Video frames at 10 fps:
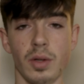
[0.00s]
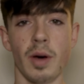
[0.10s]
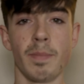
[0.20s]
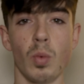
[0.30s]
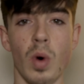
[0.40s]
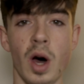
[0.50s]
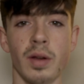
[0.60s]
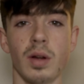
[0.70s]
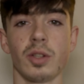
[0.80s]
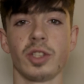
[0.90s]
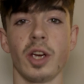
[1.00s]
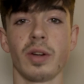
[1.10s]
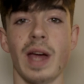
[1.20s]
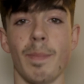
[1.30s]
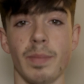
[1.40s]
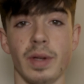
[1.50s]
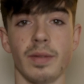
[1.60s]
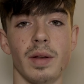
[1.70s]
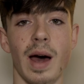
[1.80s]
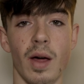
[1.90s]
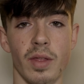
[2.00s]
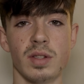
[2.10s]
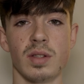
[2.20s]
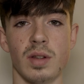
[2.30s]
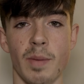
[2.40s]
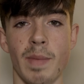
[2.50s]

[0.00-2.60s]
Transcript: Number 1, go camping. Now, this is an